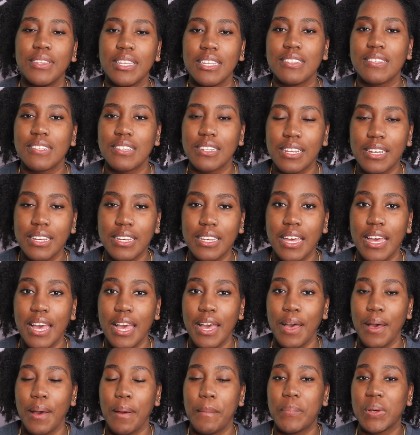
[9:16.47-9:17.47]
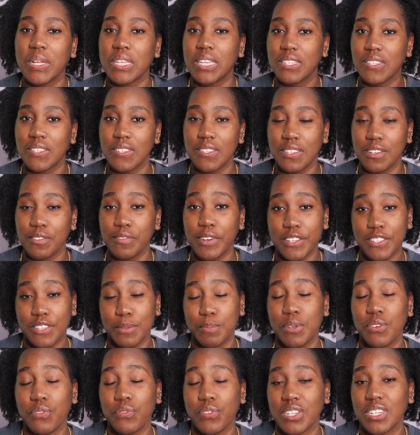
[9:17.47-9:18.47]
this look, but this is a
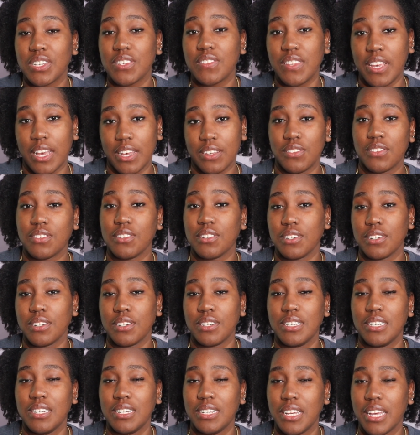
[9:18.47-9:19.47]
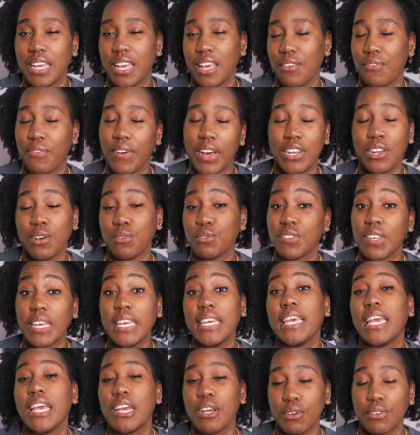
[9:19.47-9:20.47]
recipe for disaster if I don't
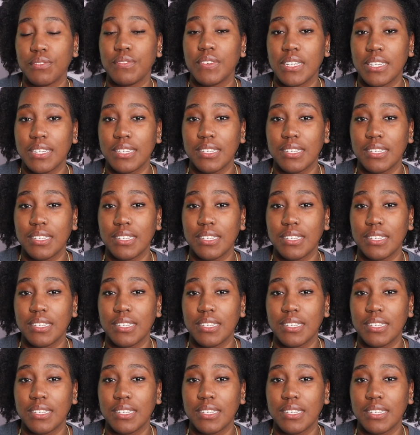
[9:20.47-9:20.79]
take care of it.